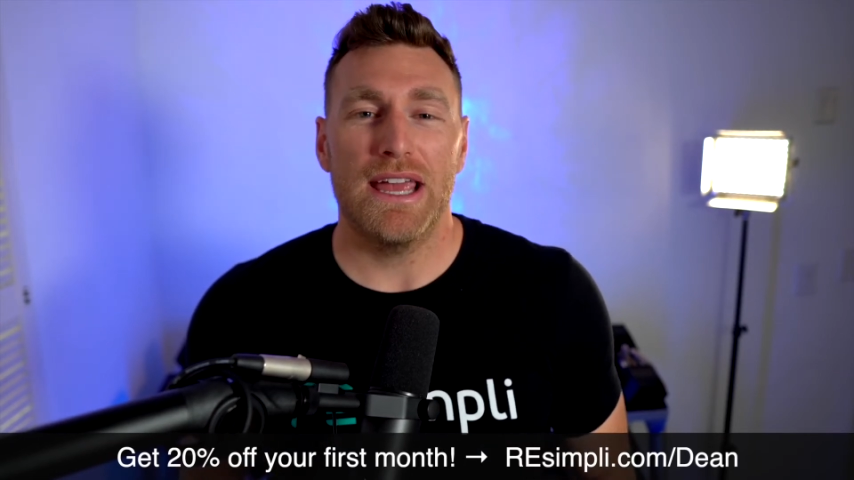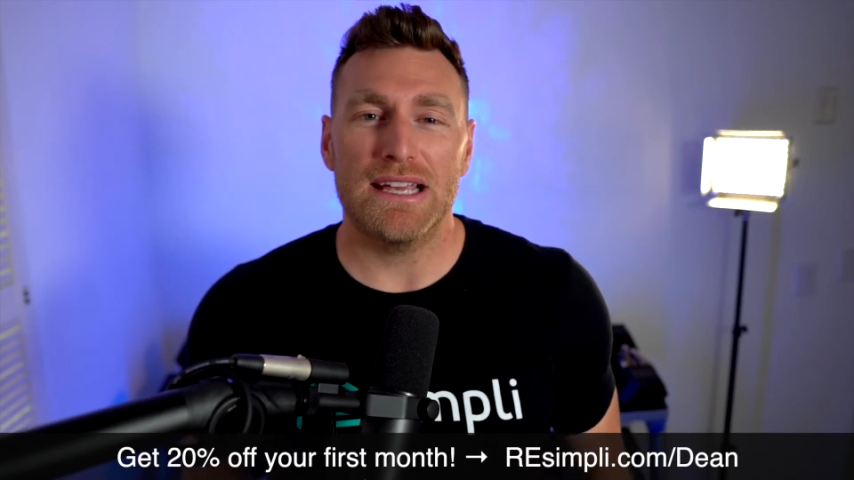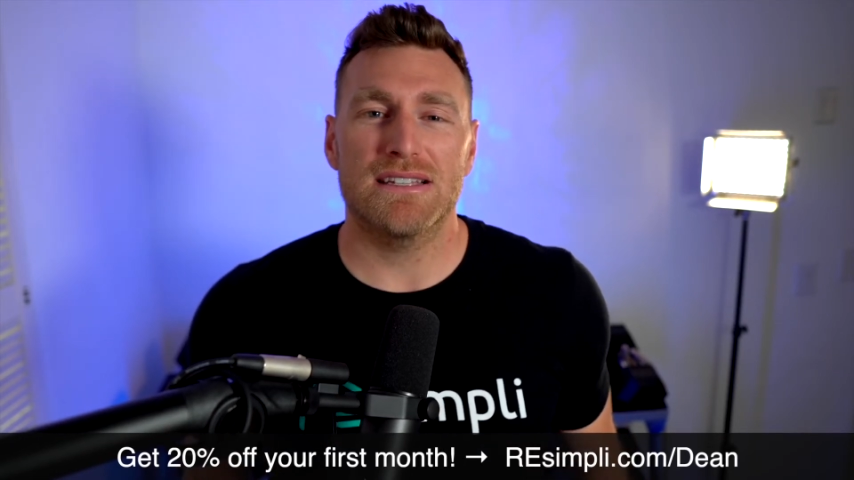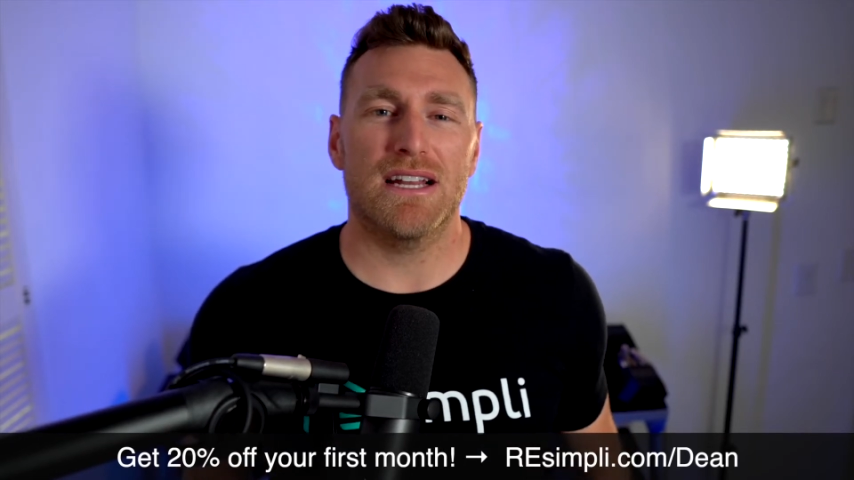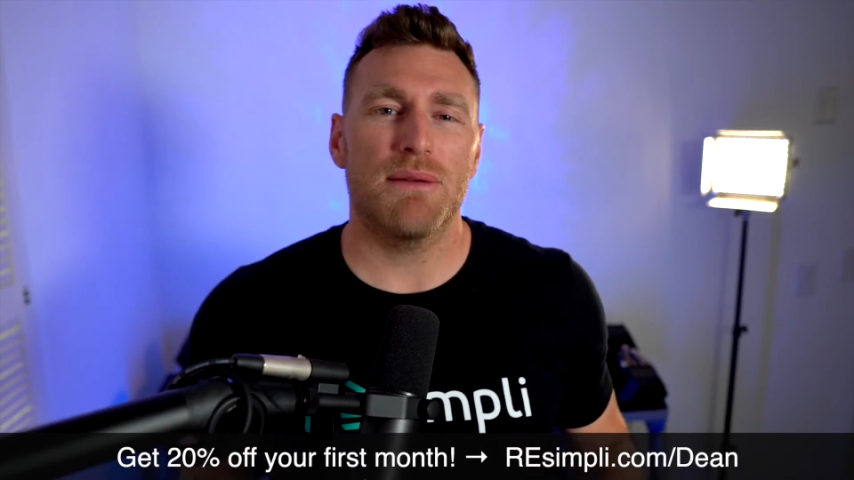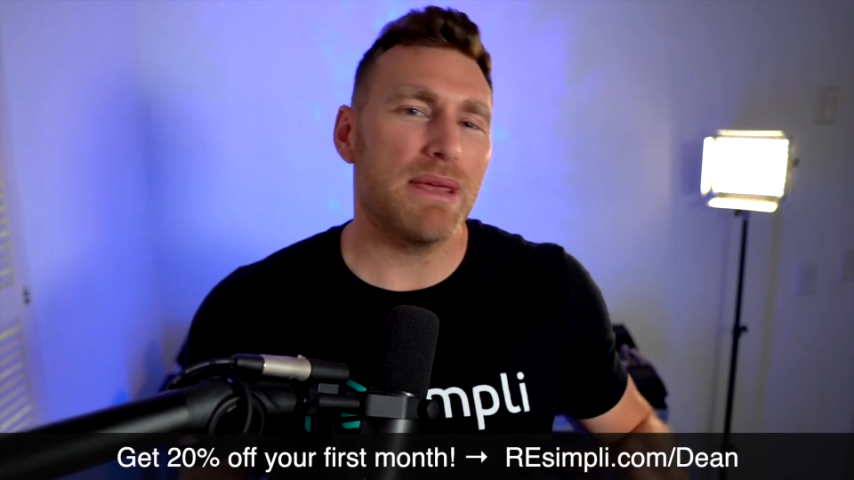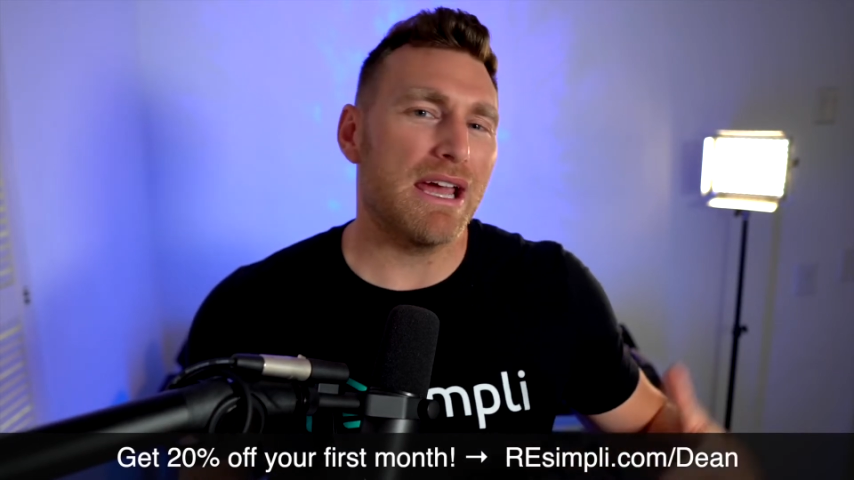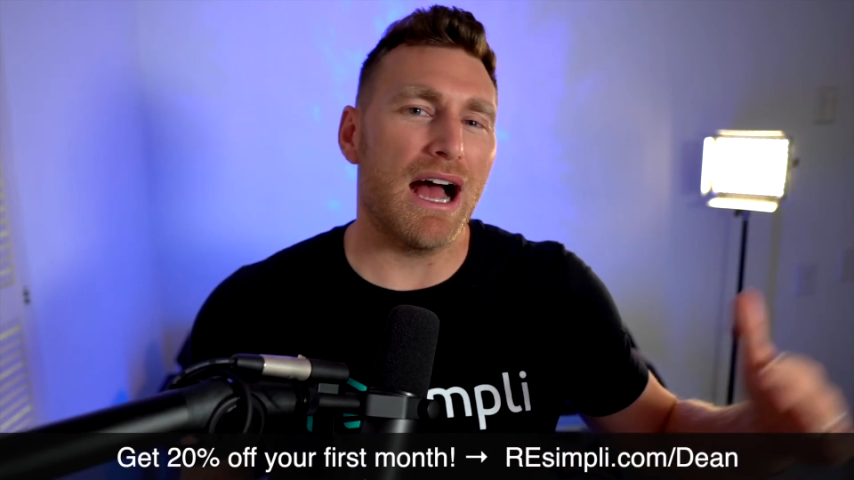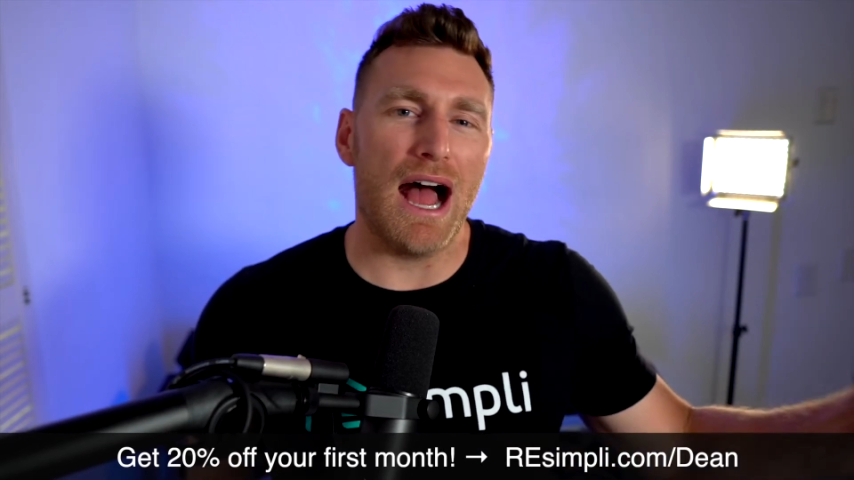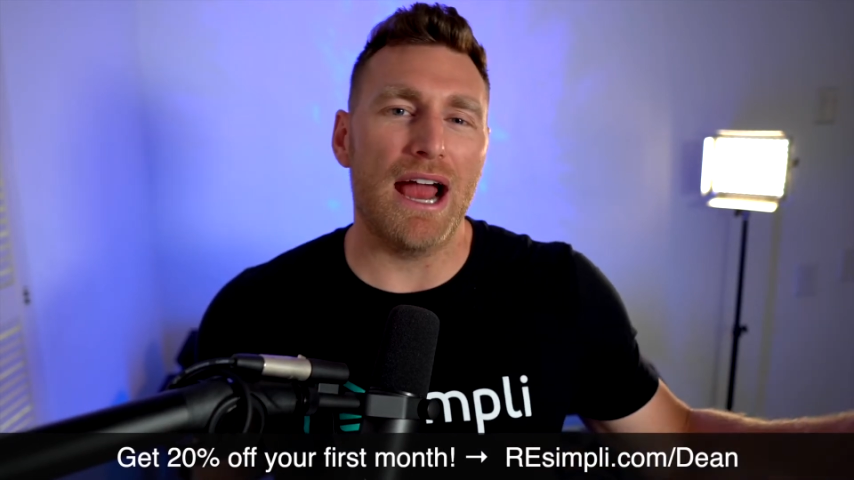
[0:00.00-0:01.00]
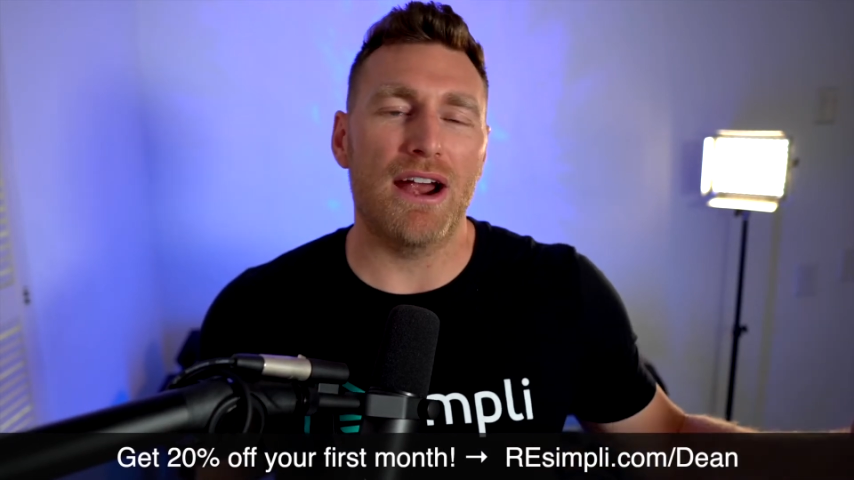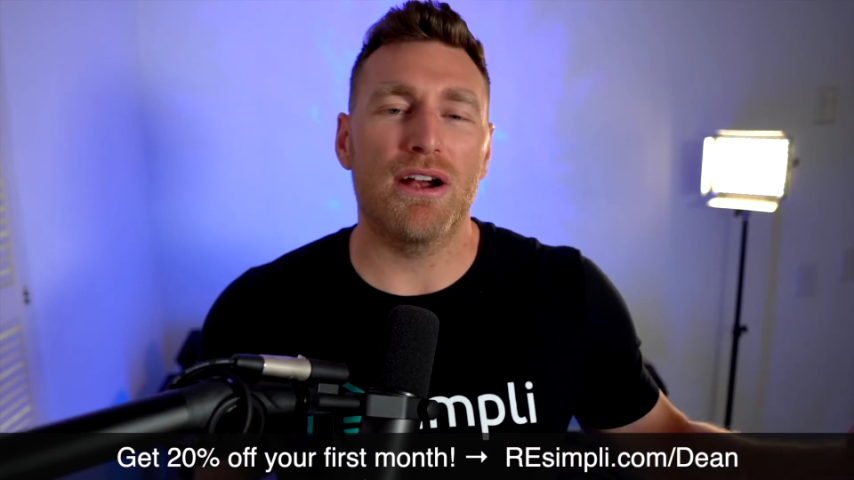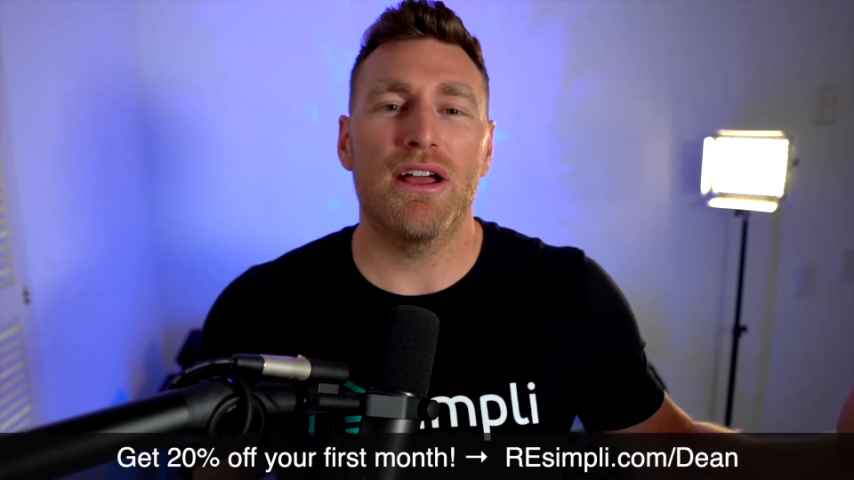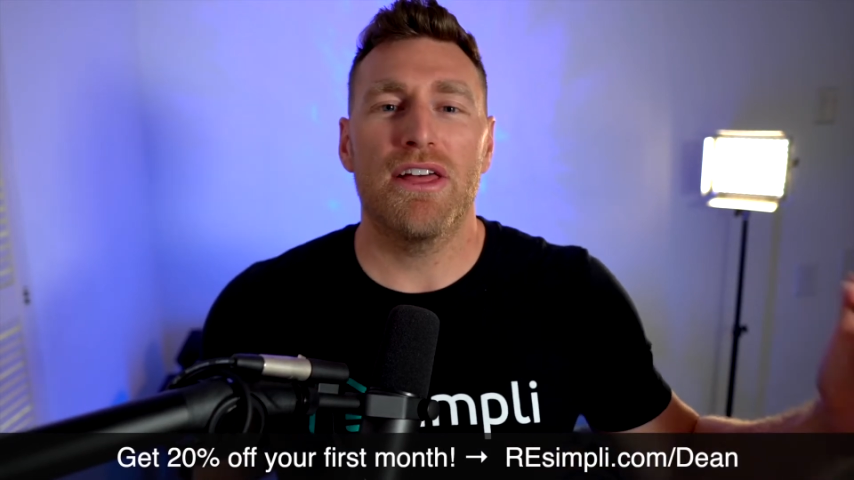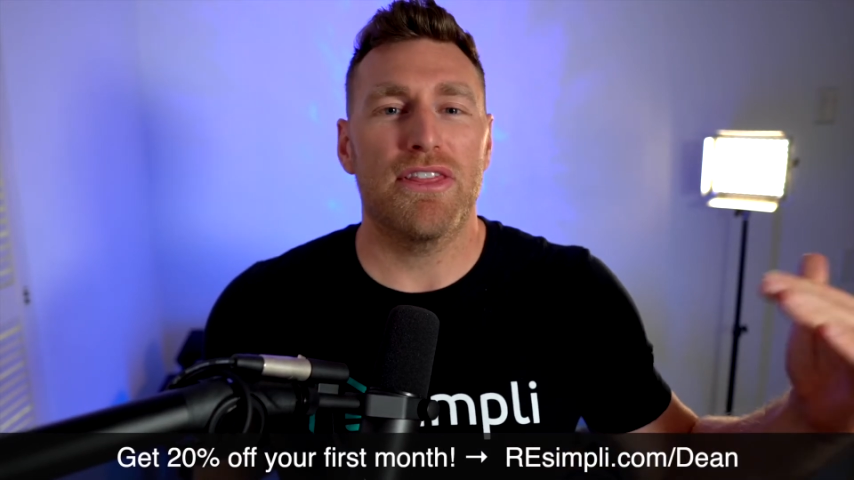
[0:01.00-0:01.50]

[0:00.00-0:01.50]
is going to be higher